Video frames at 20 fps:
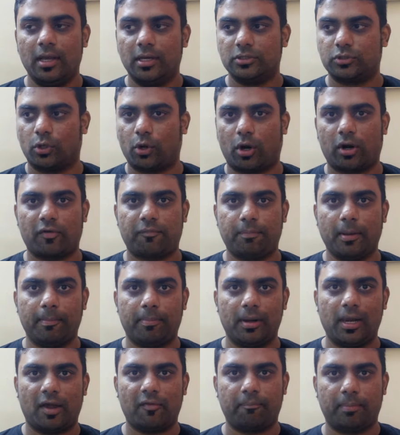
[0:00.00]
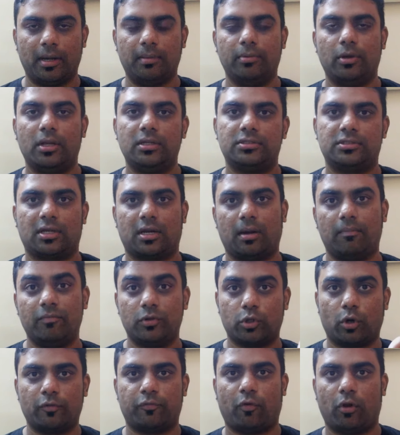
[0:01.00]
So a lot of people have pinged me on Instagram
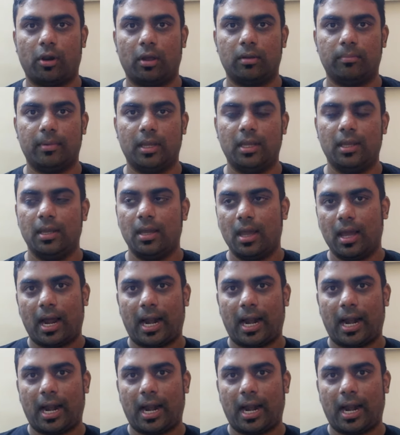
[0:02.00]
without following me,